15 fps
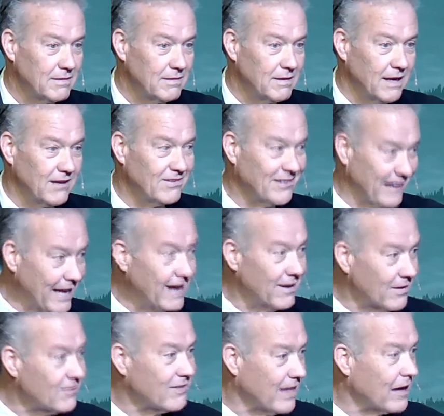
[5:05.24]
It
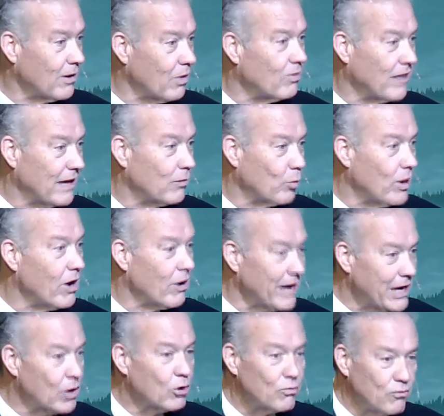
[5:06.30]
says that we are
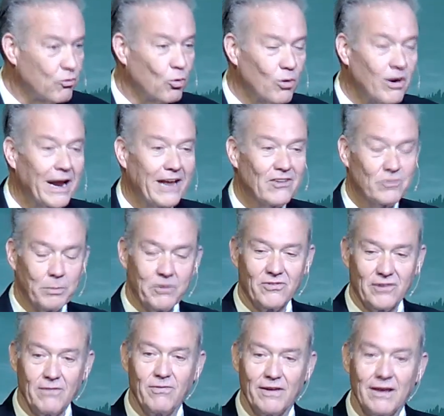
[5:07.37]
here for a
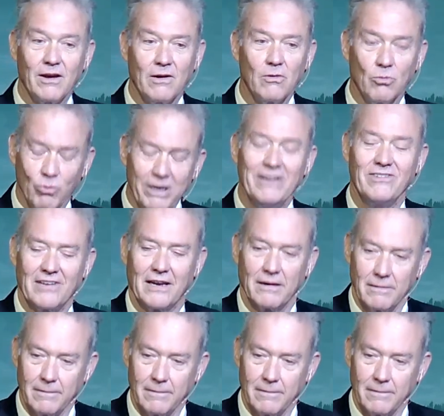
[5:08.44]
specific reason.